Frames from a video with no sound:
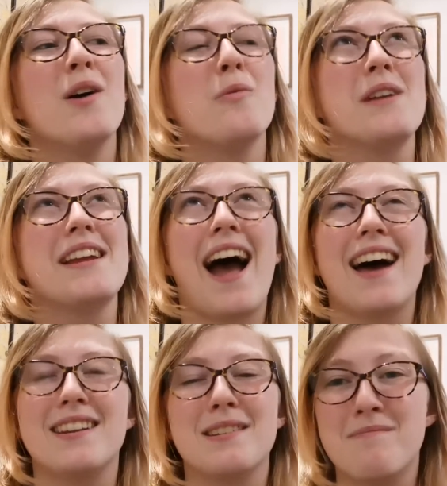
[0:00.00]
We
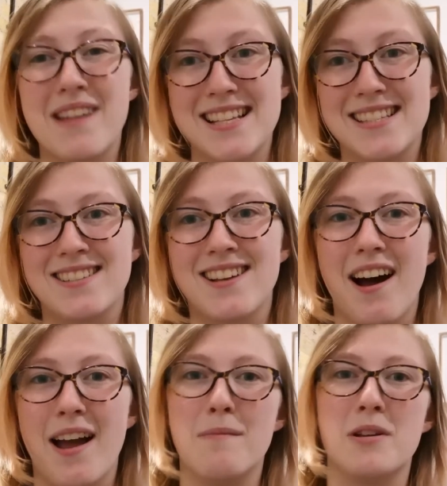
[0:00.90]
had an amazing
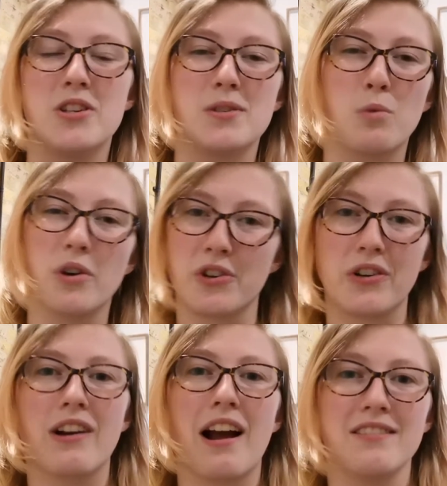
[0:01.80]
time just
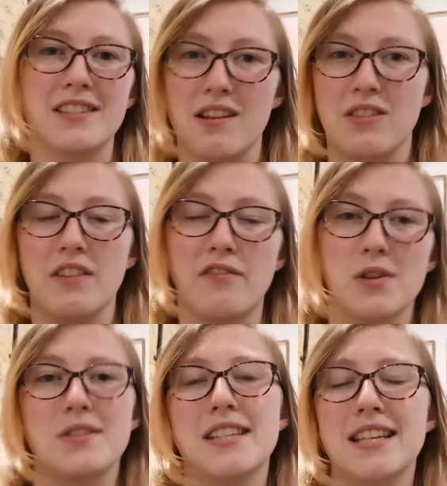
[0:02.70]
wandering around down the
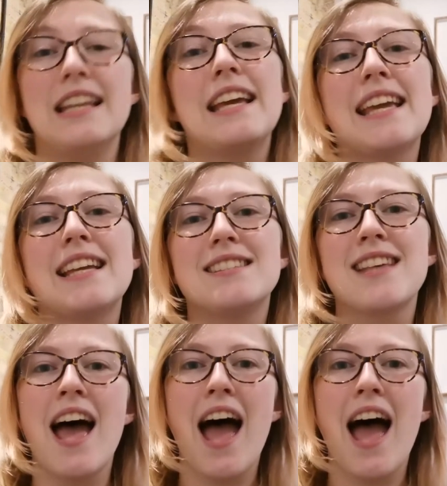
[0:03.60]
Folkestone Leas